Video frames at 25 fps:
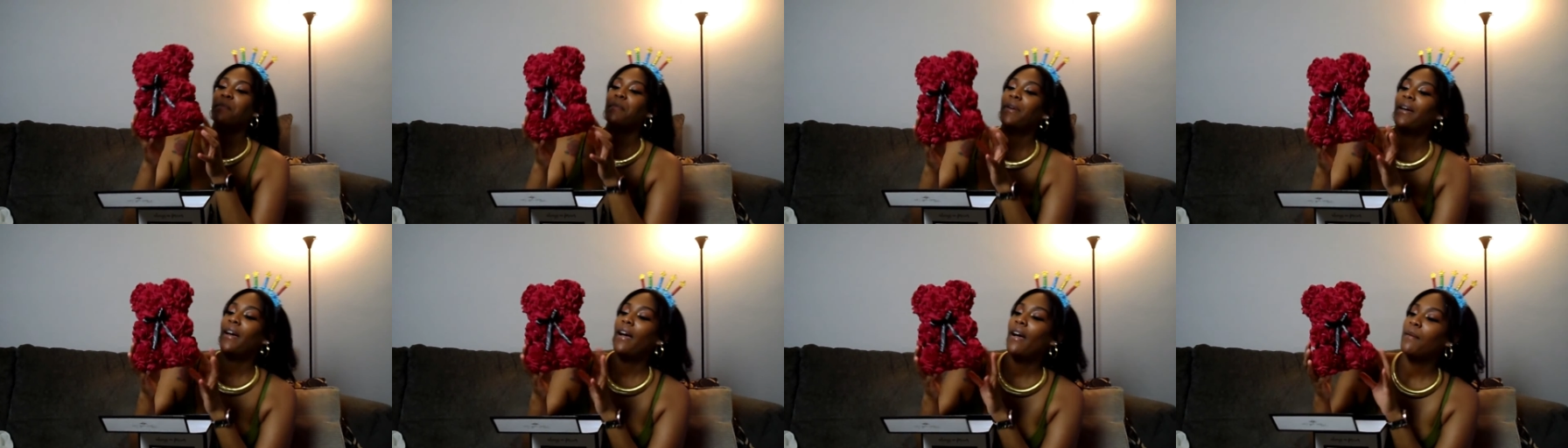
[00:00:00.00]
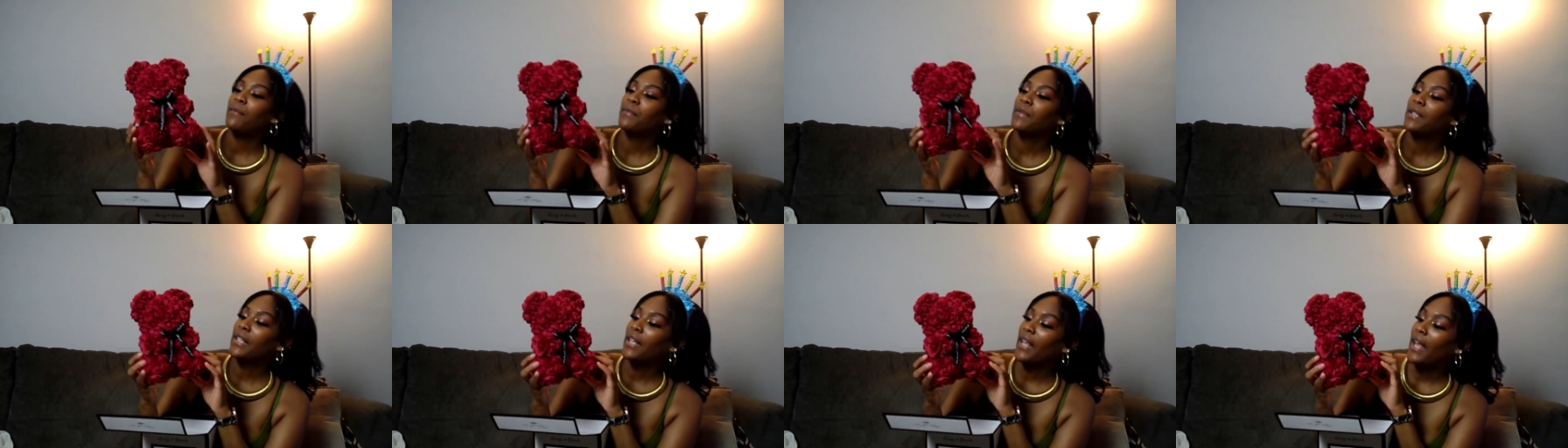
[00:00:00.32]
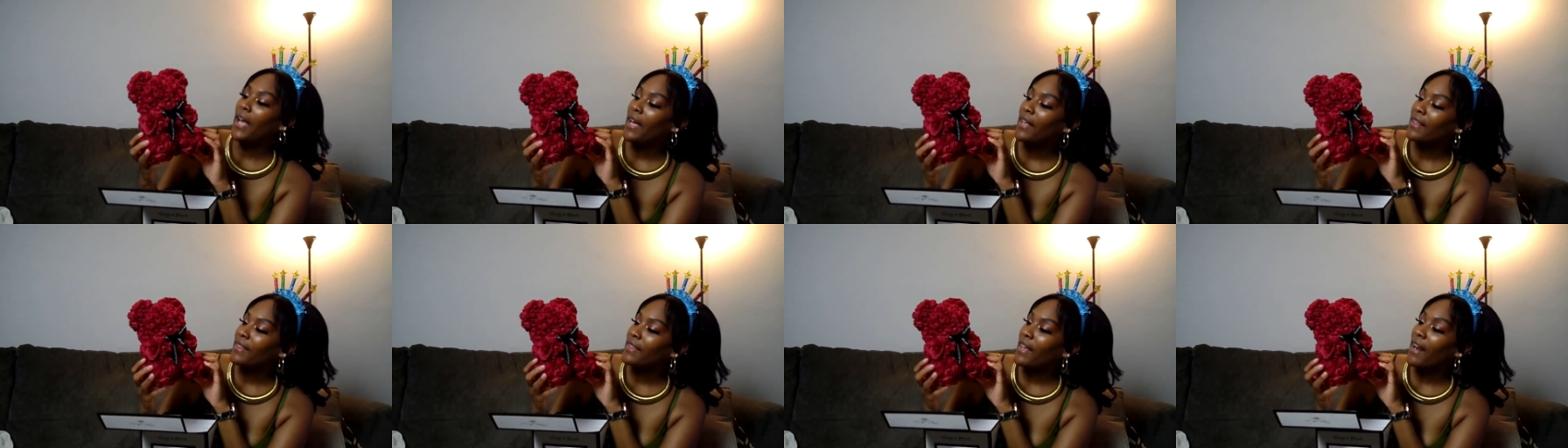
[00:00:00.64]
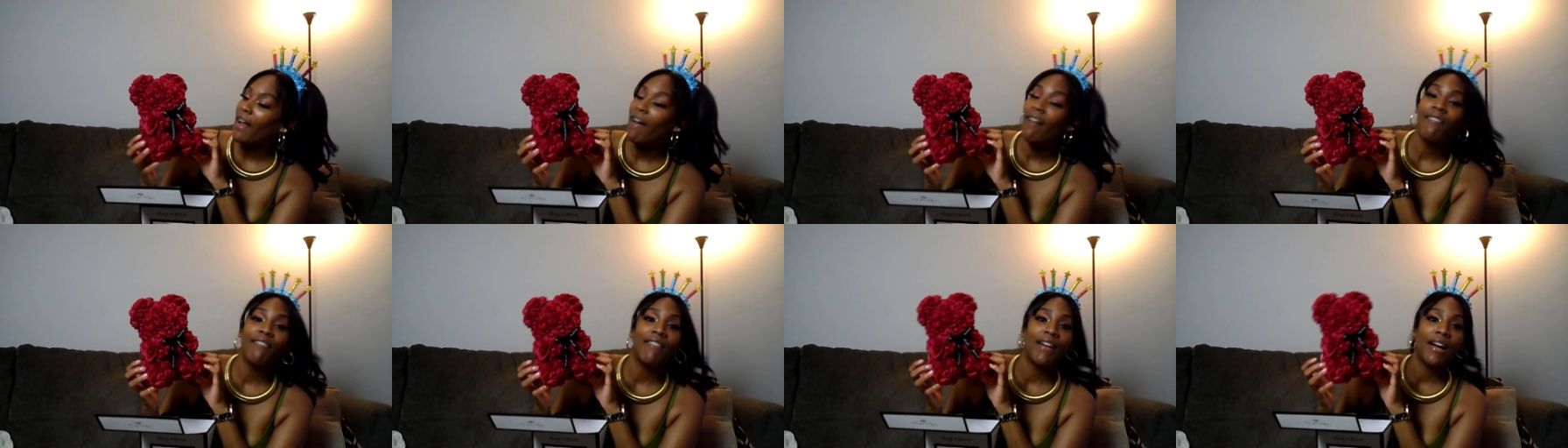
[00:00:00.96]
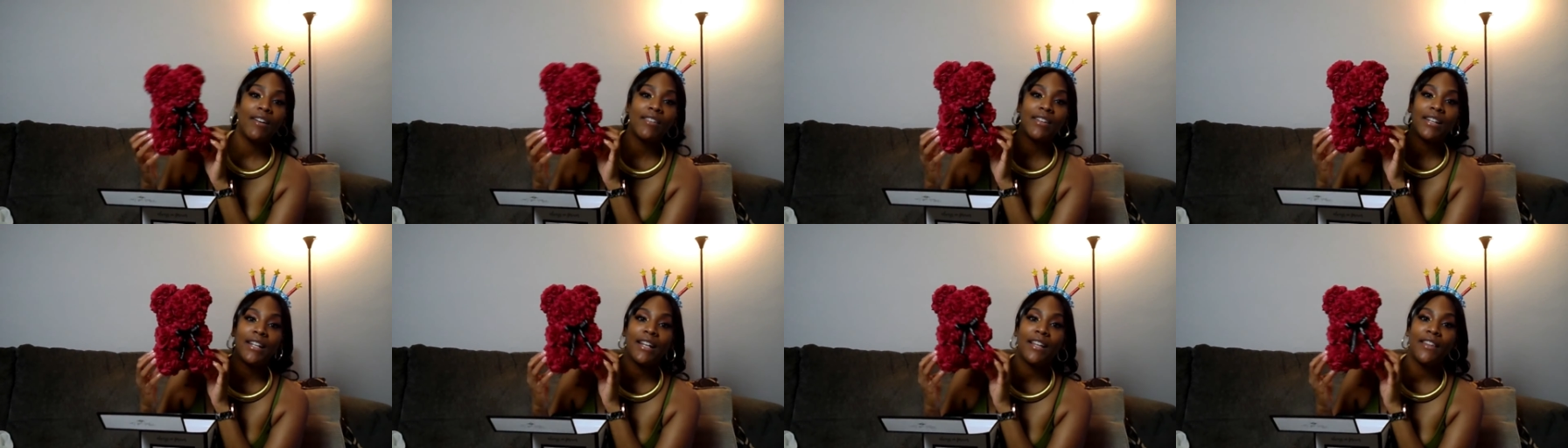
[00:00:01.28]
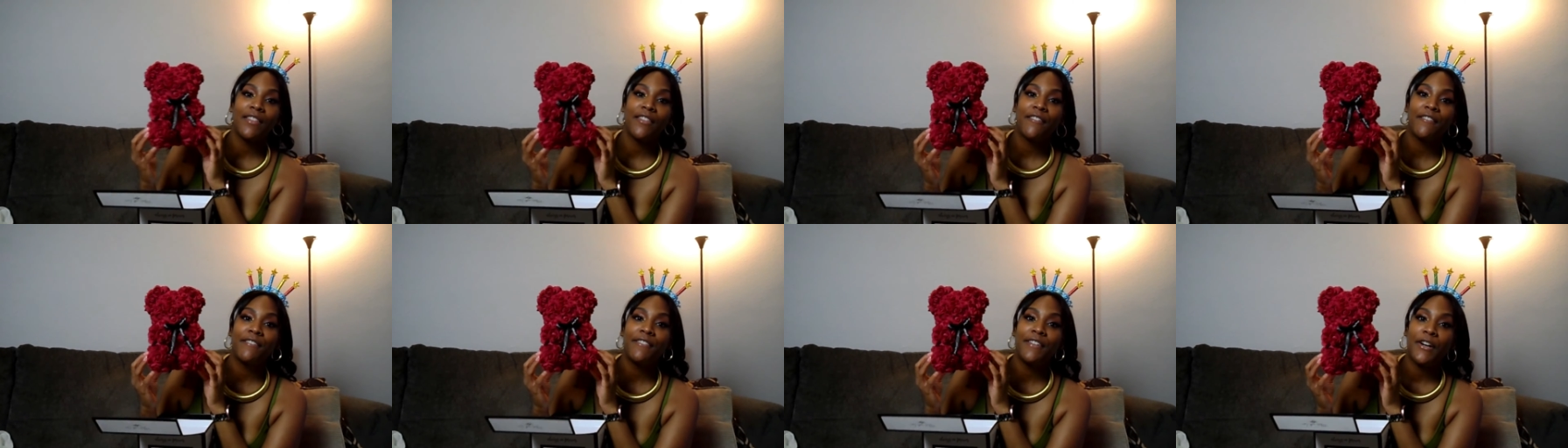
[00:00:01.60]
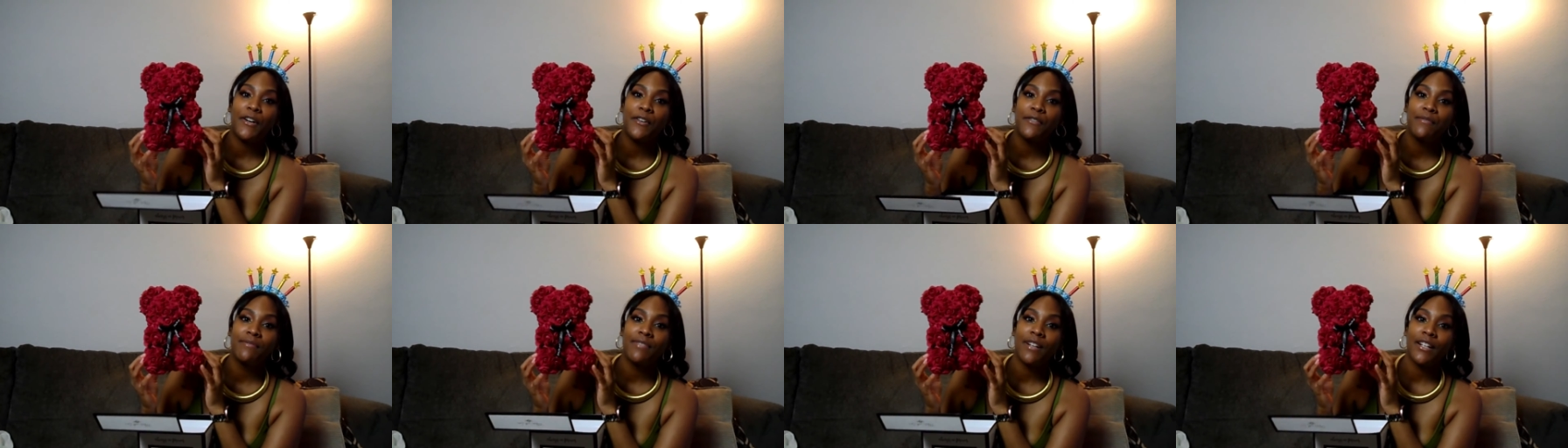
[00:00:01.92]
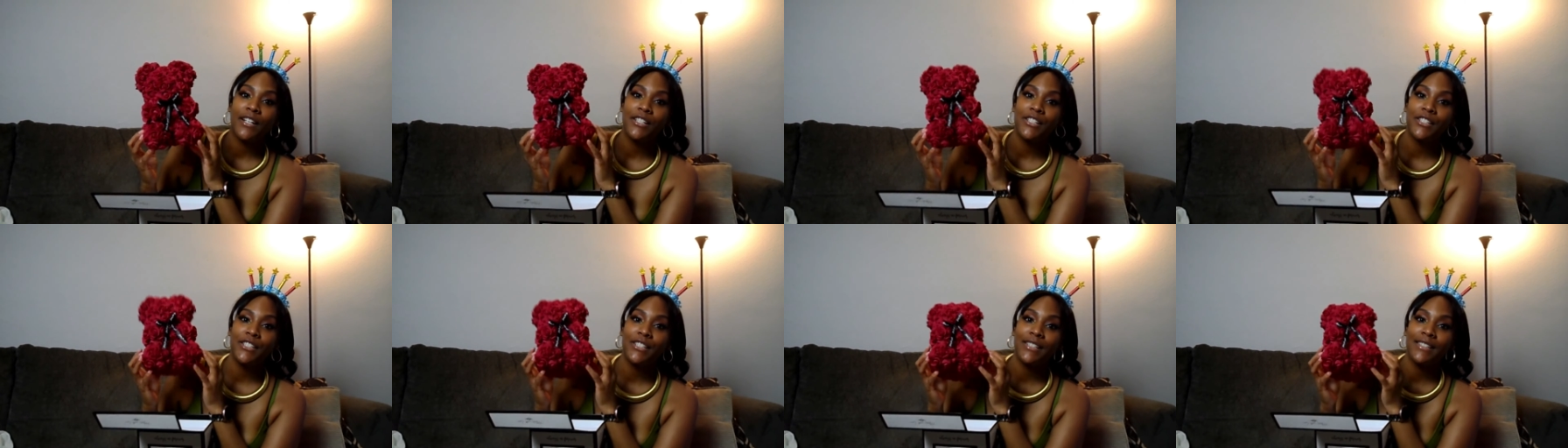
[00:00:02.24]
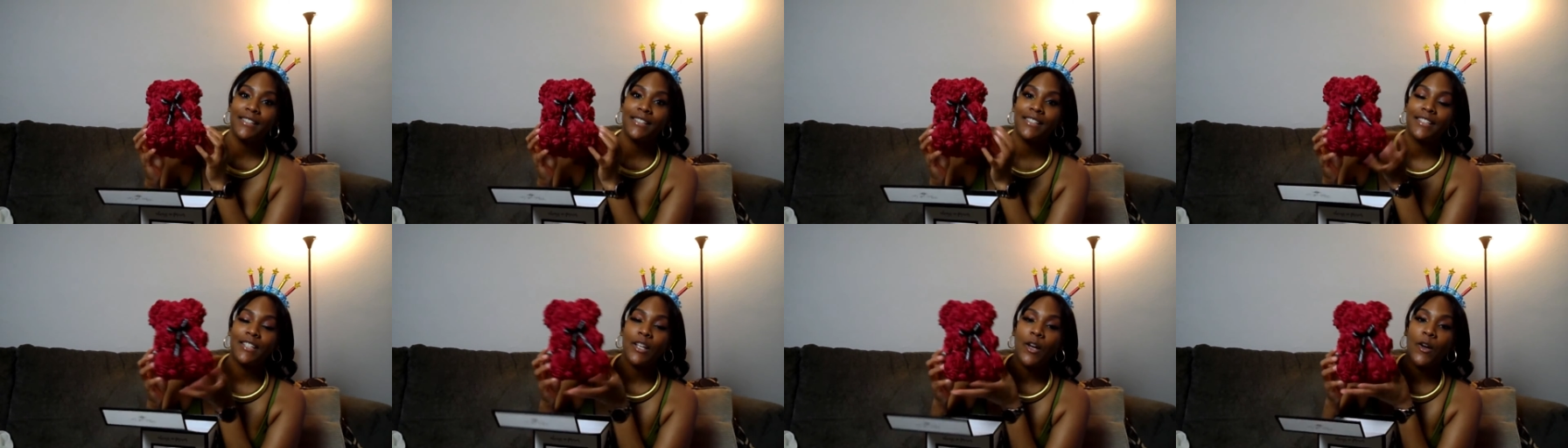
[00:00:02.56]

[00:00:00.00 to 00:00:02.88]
But I'm glad that I found it in the foam version.